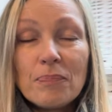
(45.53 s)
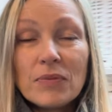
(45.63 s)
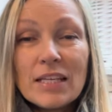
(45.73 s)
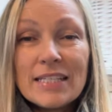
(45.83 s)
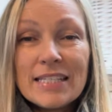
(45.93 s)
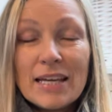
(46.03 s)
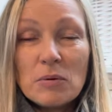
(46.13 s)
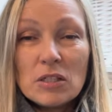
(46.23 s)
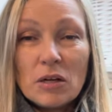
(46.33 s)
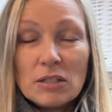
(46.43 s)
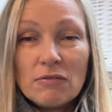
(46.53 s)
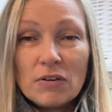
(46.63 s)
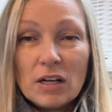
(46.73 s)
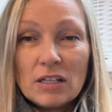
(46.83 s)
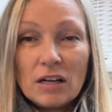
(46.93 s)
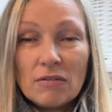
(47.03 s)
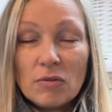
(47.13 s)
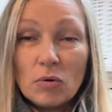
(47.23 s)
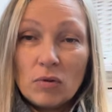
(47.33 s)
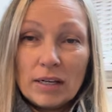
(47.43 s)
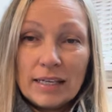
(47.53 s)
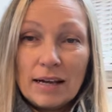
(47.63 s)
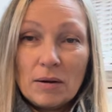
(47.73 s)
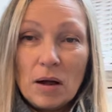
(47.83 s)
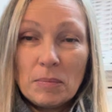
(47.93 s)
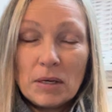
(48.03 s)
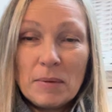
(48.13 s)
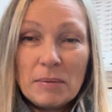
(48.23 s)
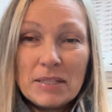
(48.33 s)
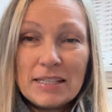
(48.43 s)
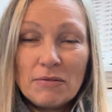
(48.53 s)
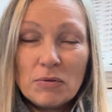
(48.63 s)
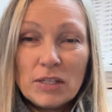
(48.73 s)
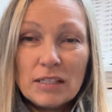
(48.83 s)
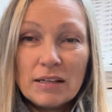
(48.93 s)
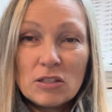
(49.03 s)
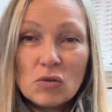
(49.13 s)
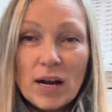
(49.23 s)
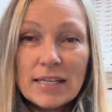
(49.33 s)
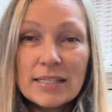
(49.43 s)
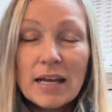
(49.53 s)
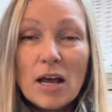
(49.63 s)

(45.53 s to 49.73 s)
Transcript: this year was no different. I kind of thought, right, yeah, I'm going to make myself a really nice dress,